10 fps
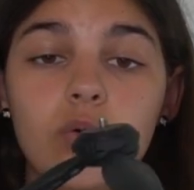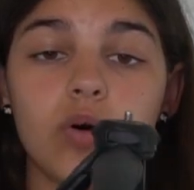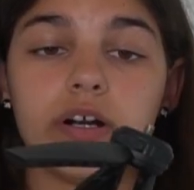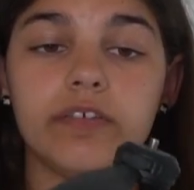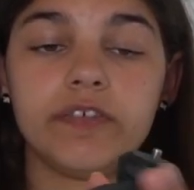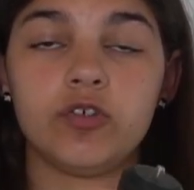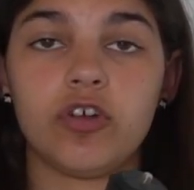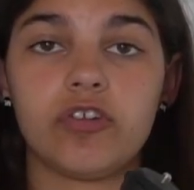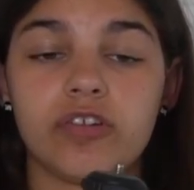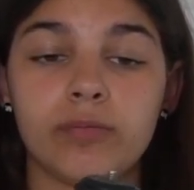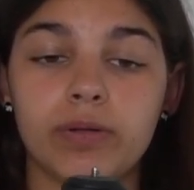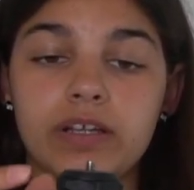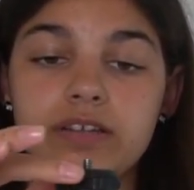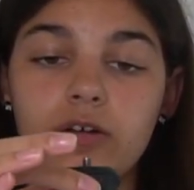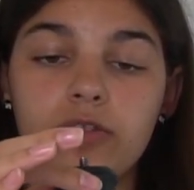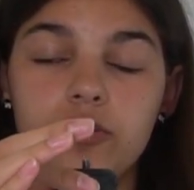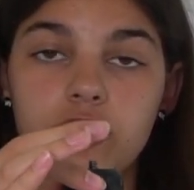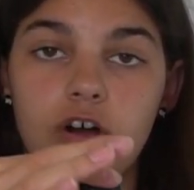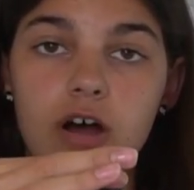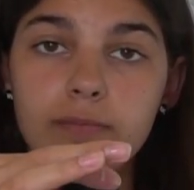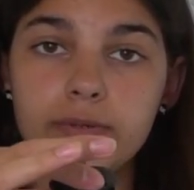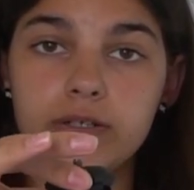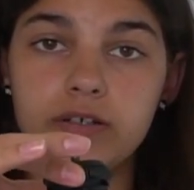or if you just simply tilt the top,